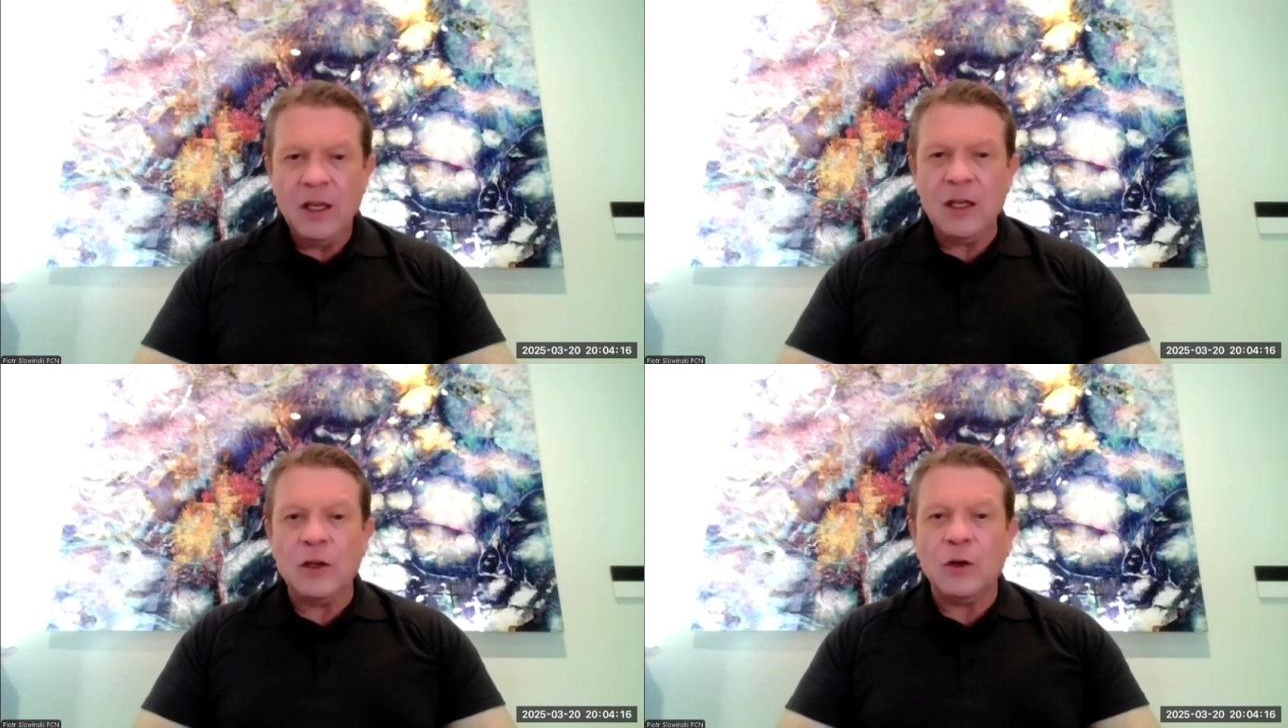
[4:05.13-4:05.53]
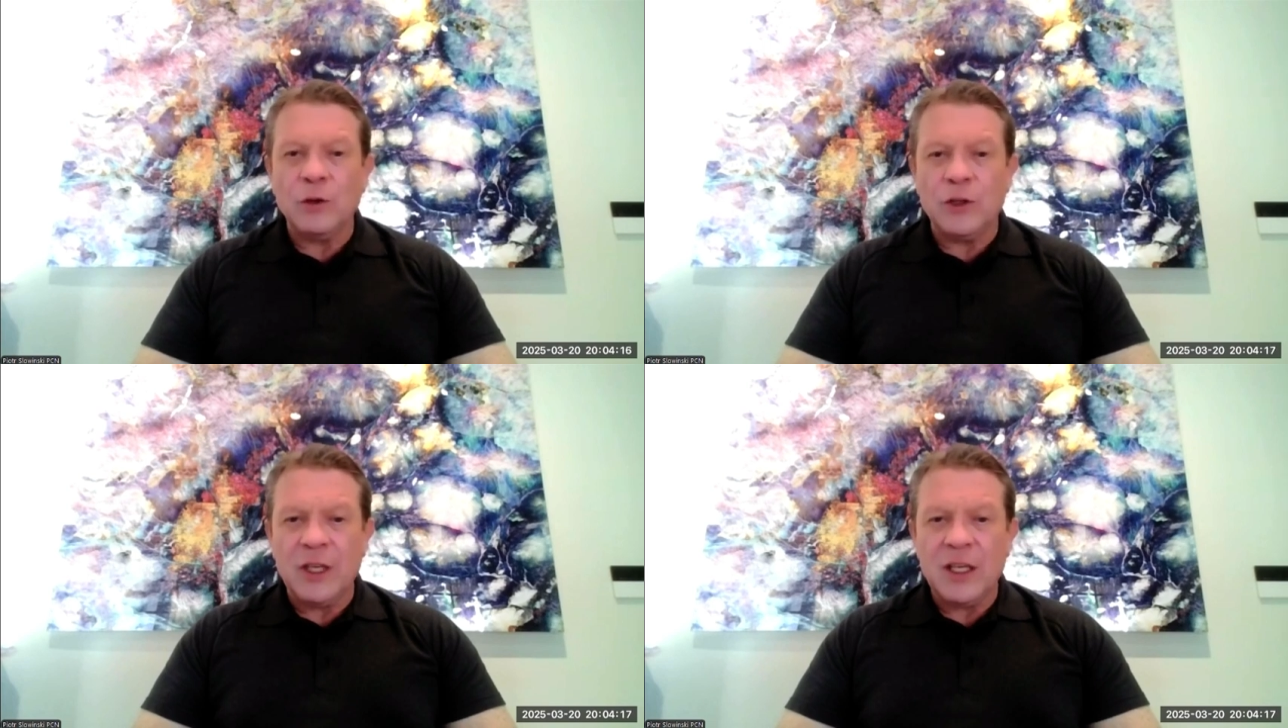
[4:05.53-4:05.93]

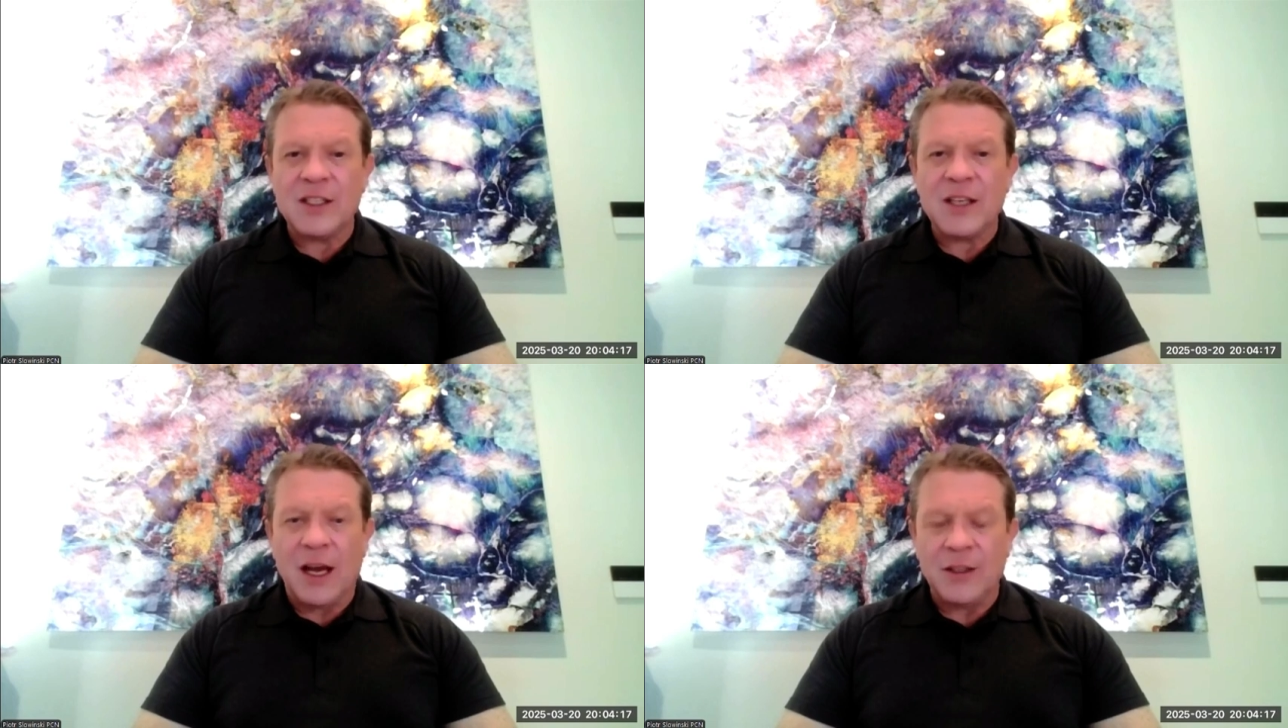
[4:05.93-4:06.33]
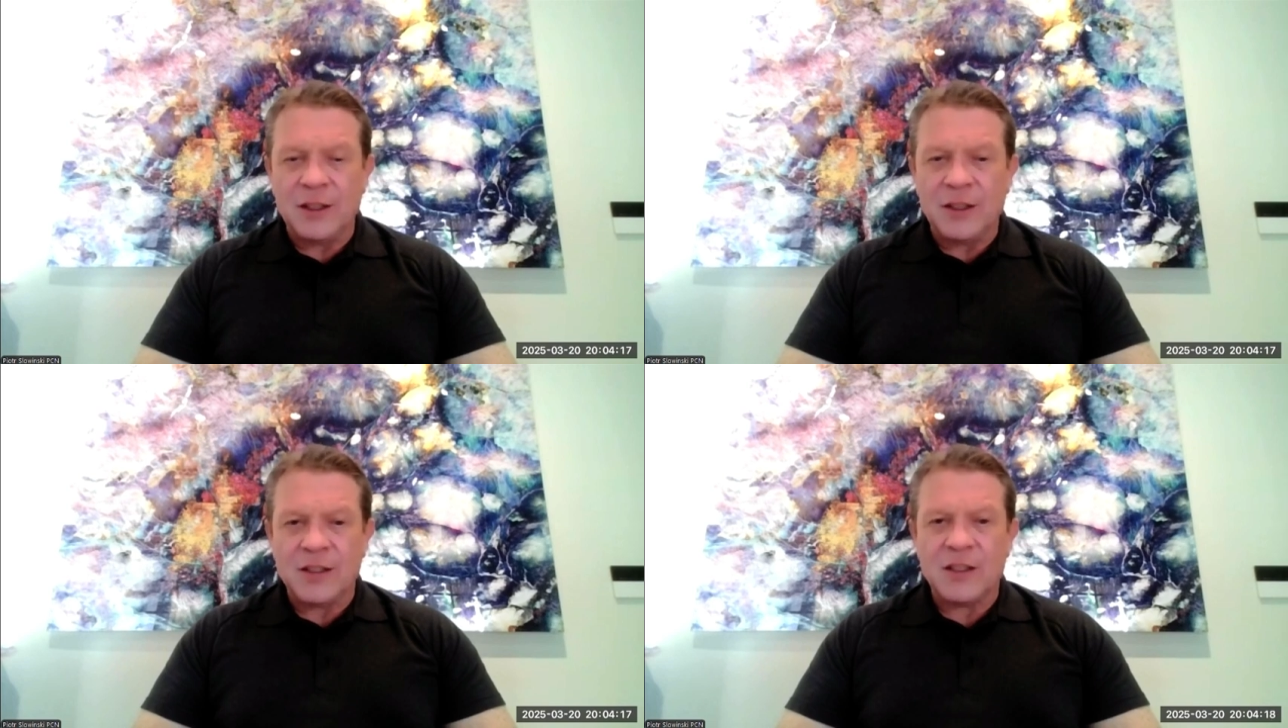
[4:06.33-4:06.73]
including it's
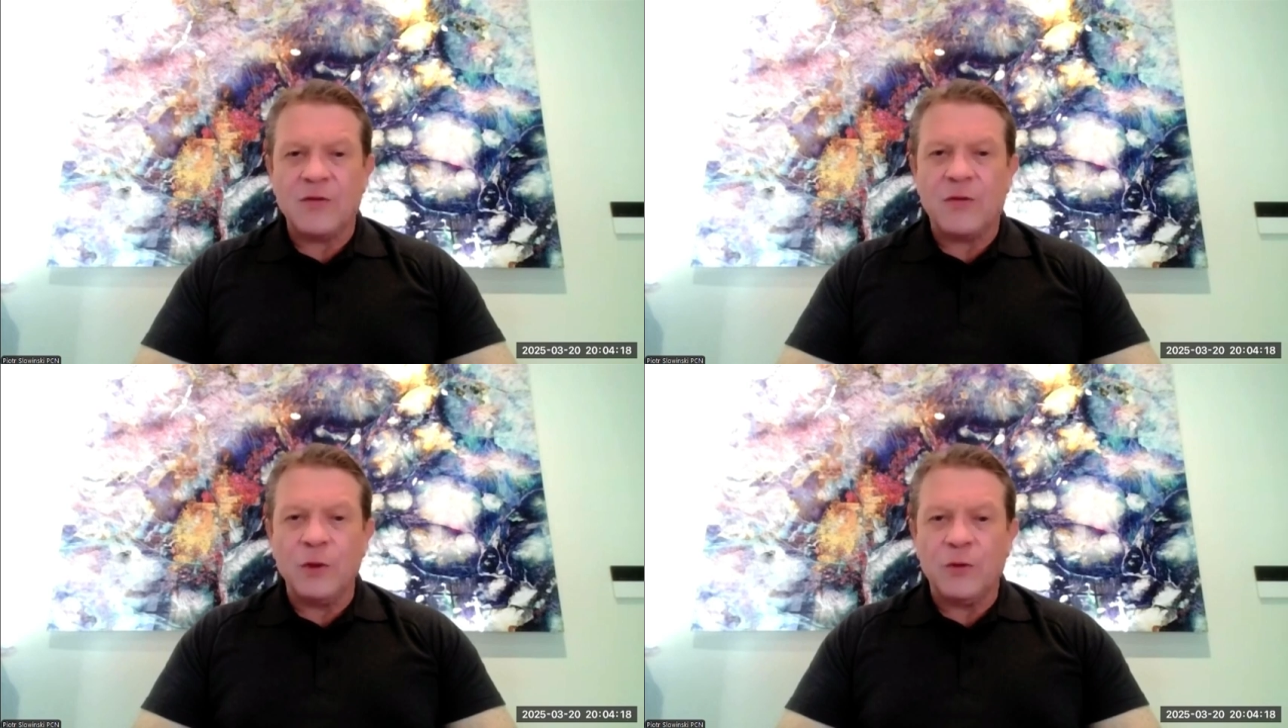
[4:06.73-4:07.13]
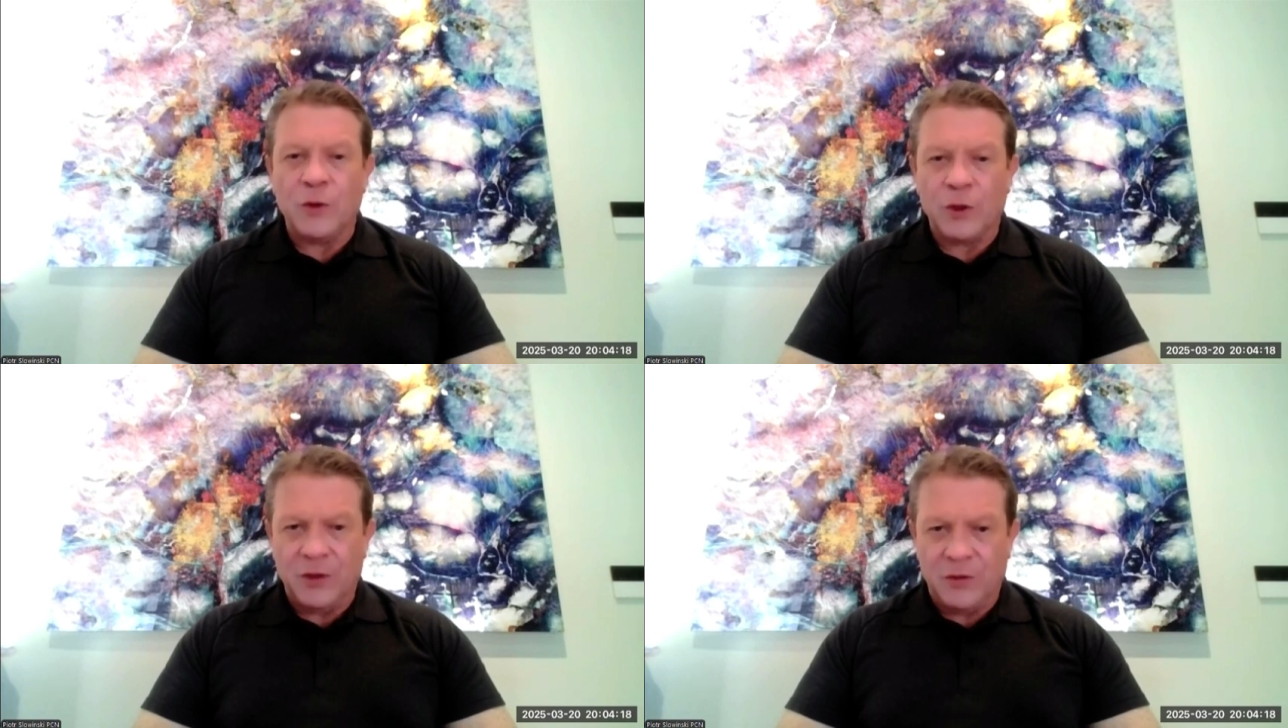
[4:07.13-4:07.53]
added as a food
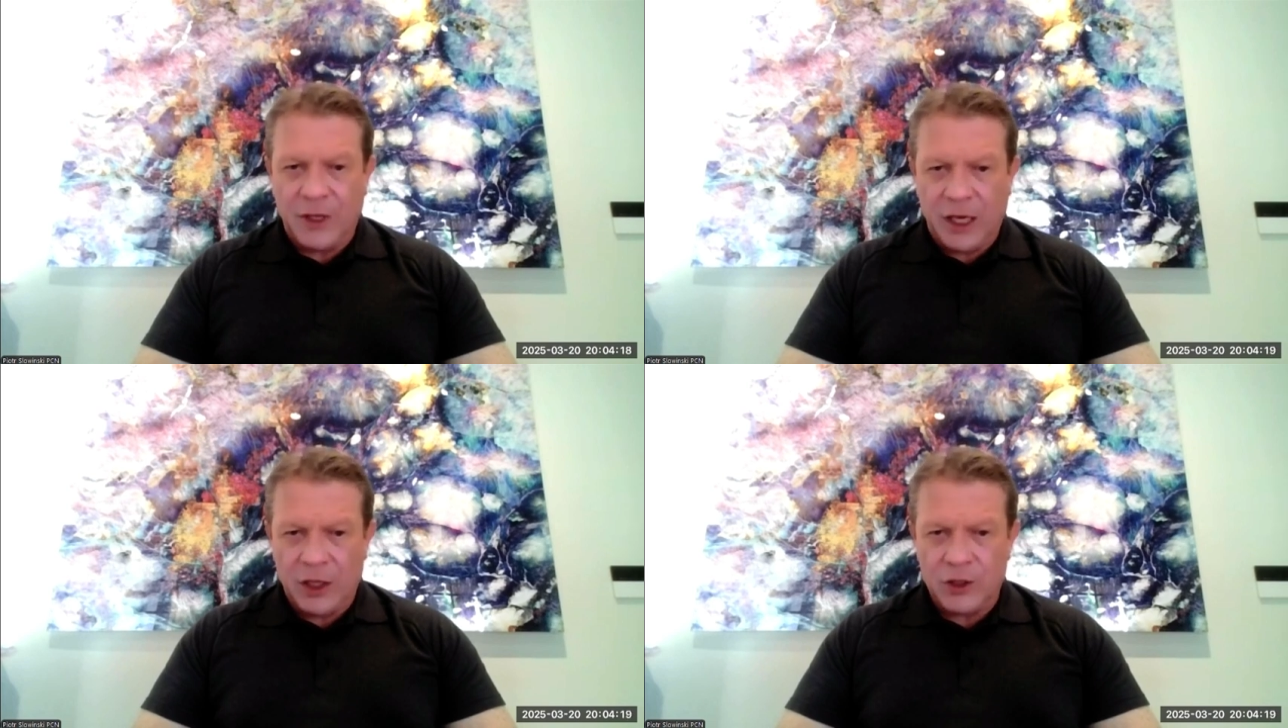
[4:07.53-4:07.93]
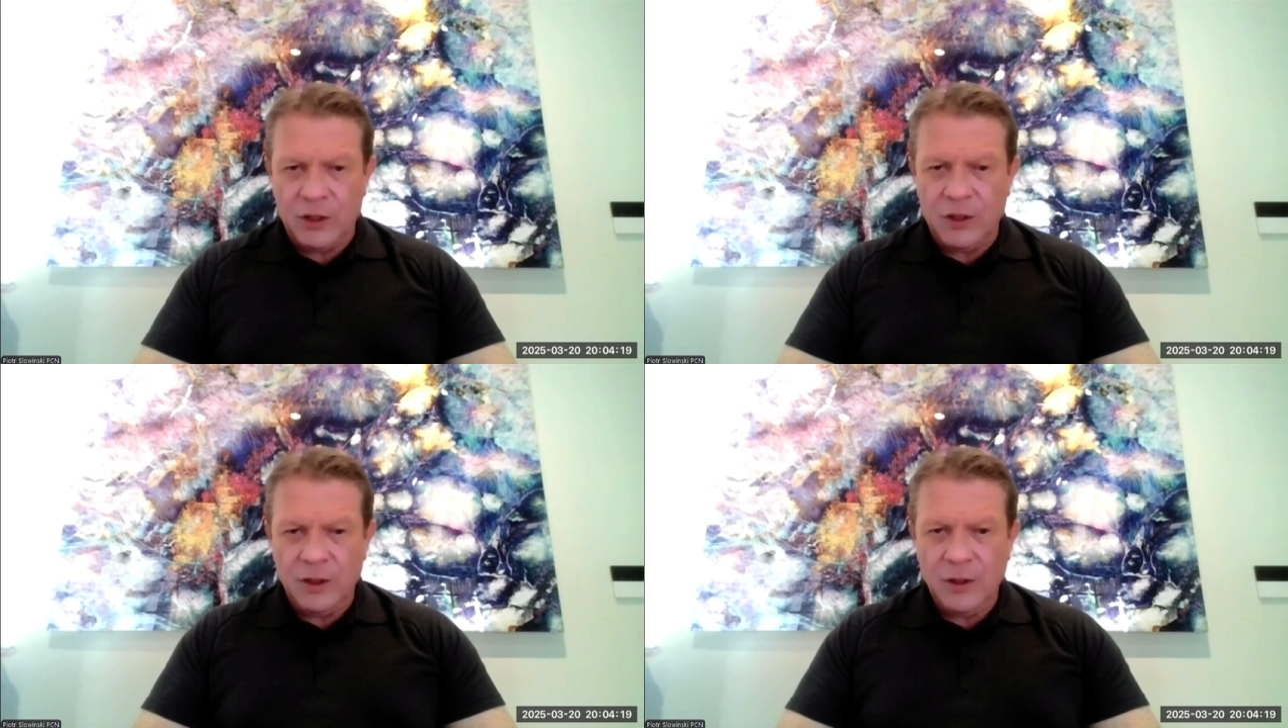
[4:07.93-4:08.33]

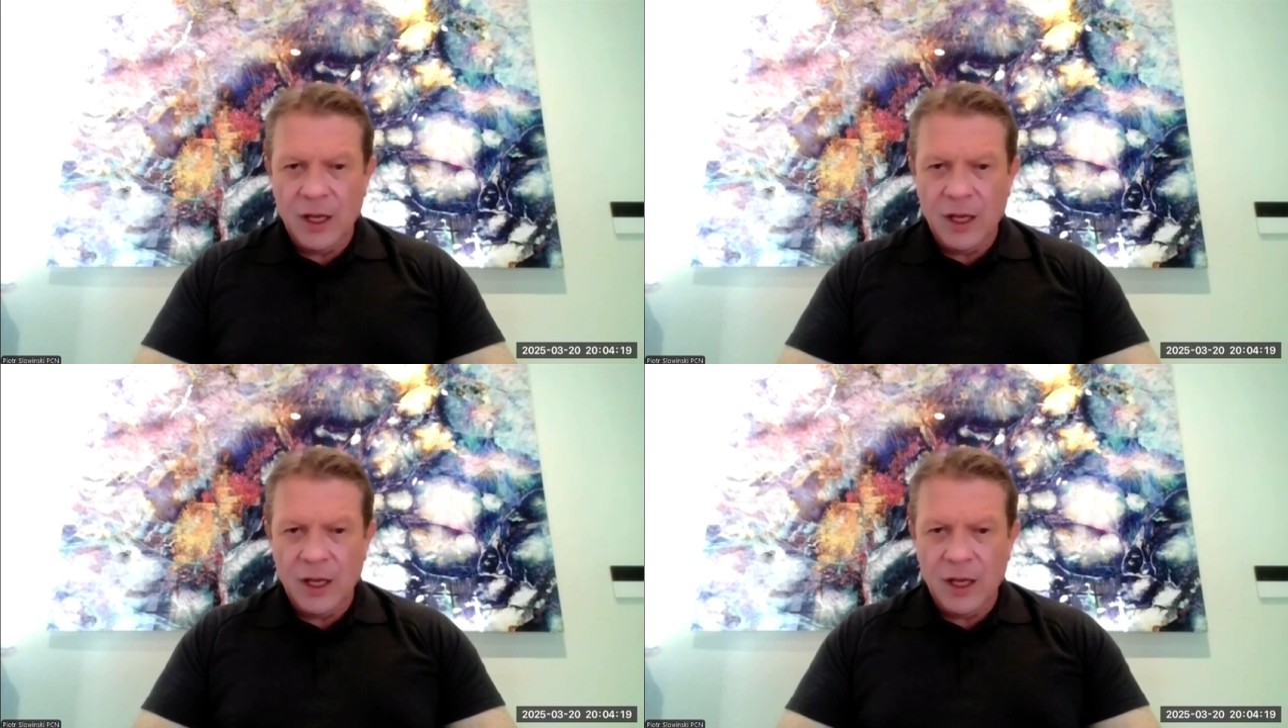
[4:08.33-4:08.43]
fortification.